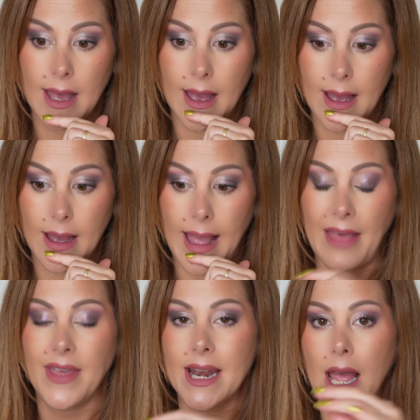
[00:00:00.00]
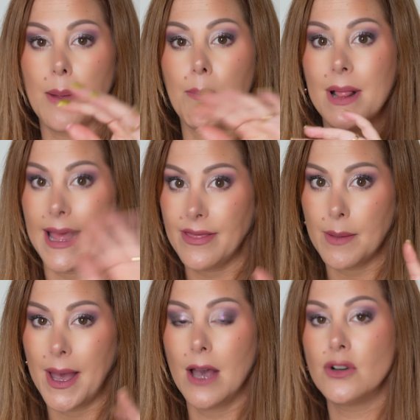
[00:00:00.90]
and then I blend
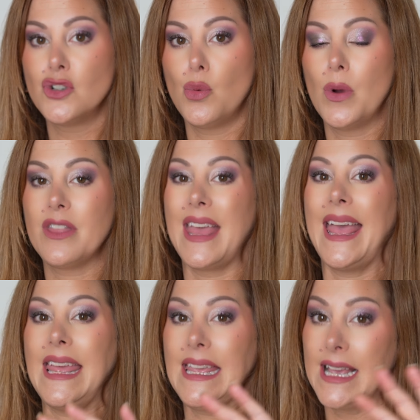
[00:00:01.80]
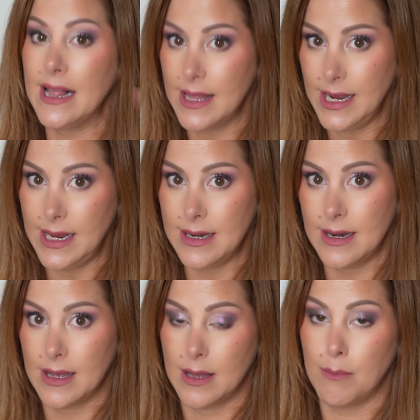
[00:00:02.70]
them out with a
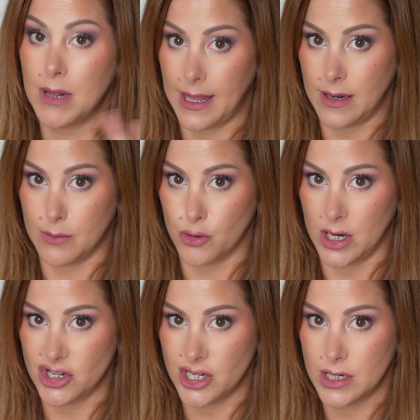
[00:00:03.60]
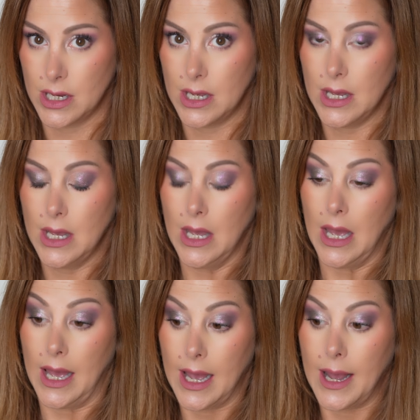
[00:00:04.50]
clean blending brush.
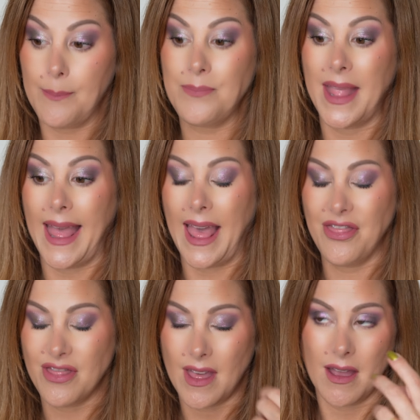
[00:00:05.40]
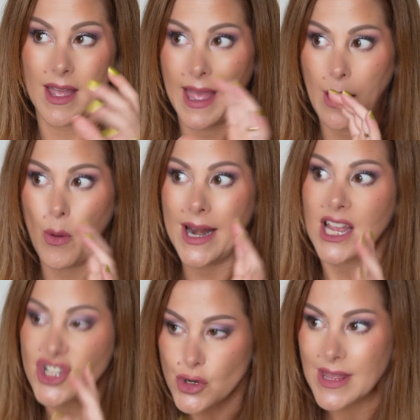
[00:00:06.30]
And when
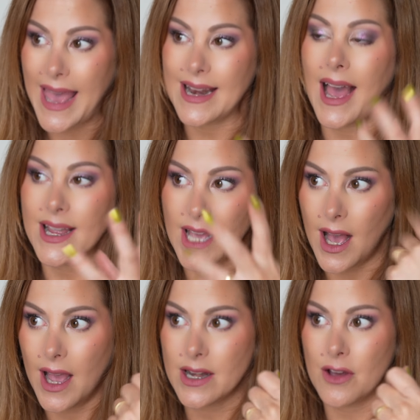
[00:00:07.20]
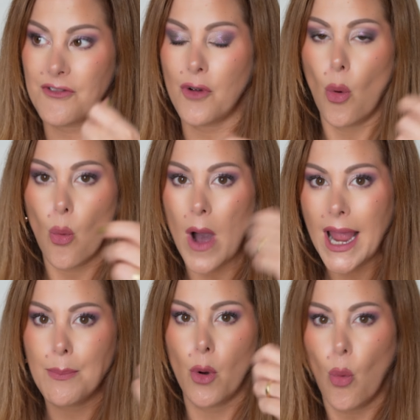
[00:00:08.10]
I do that, I kind of
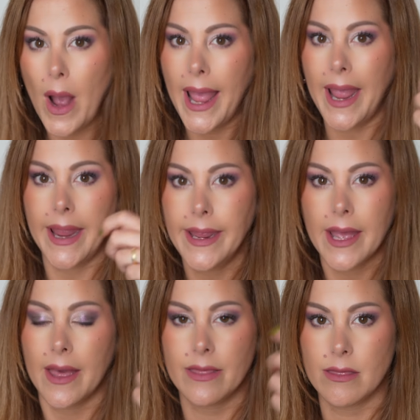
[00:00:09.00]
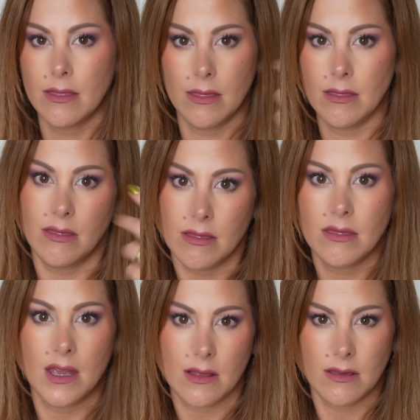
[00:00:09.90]
wipe away
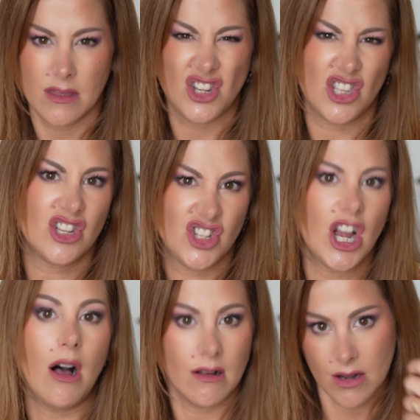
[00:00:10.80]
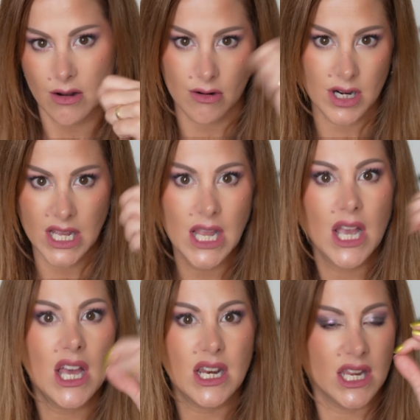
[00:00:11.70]
the chalk or
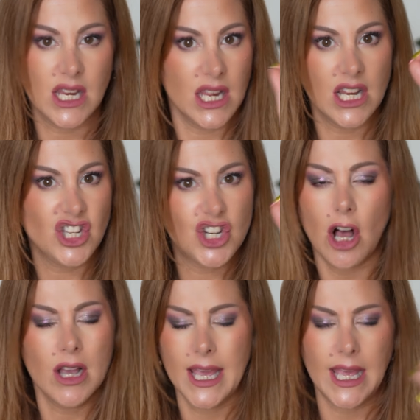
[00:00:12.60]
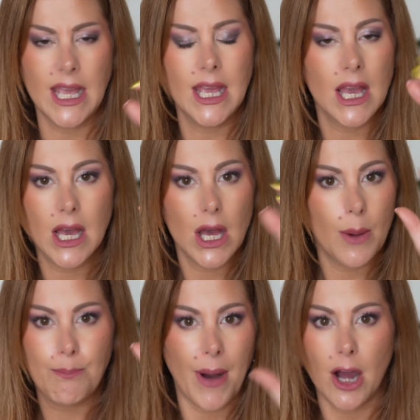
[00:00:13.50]
the chalky,
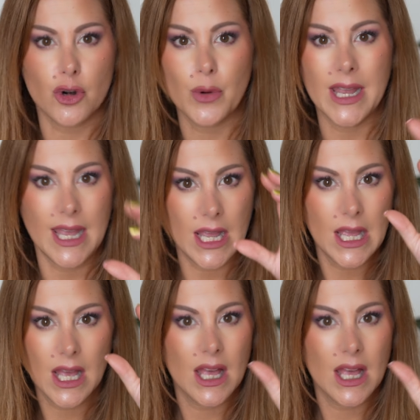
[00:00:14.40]
powdery